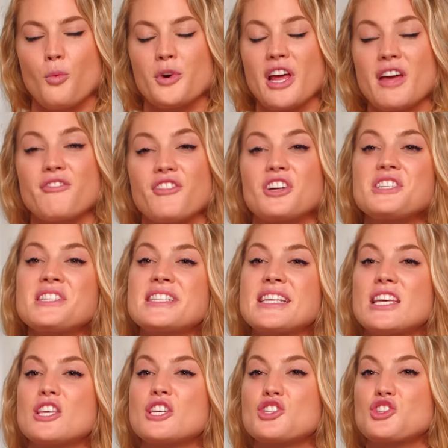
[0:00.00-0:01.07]
When I first
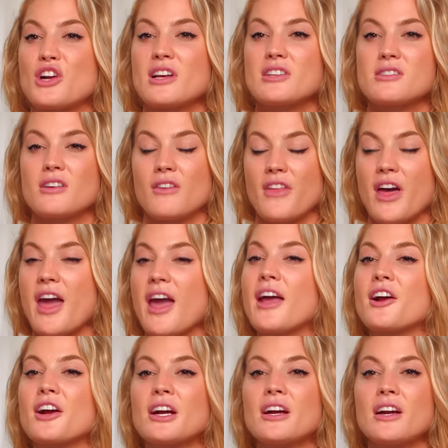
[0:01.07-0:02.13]
see this dress on the
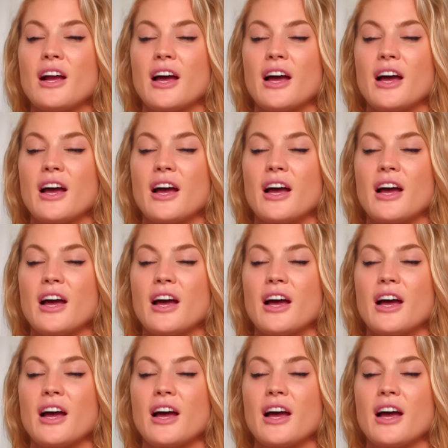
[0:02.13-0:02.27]
hanger,